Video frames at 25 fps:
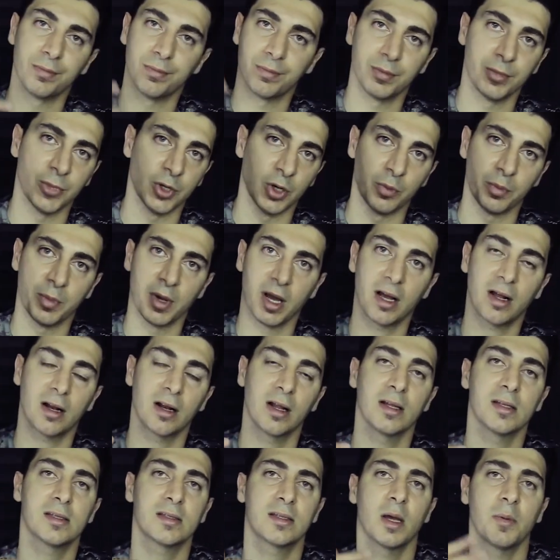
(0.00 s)

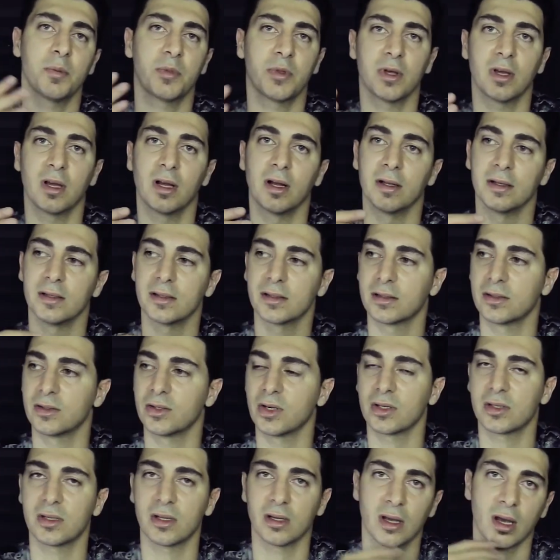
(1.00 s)
backlight, something else,
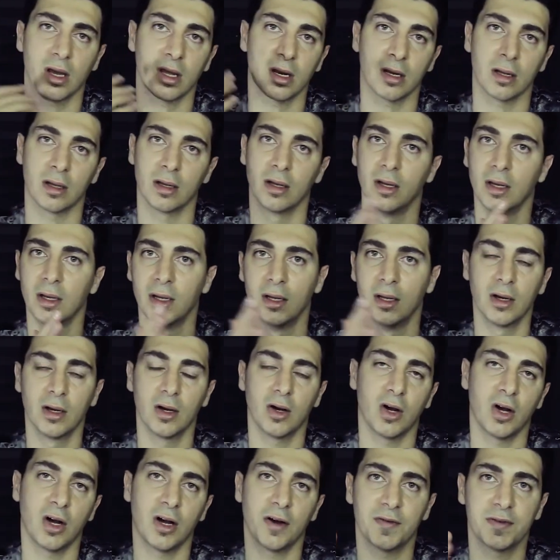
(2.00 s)
just to kind of
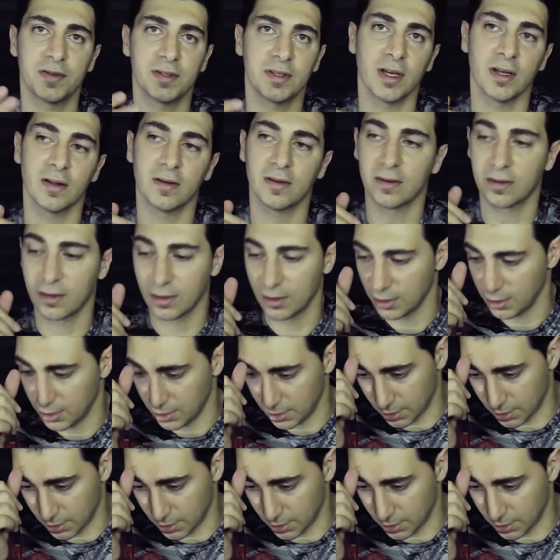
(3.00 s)
offset.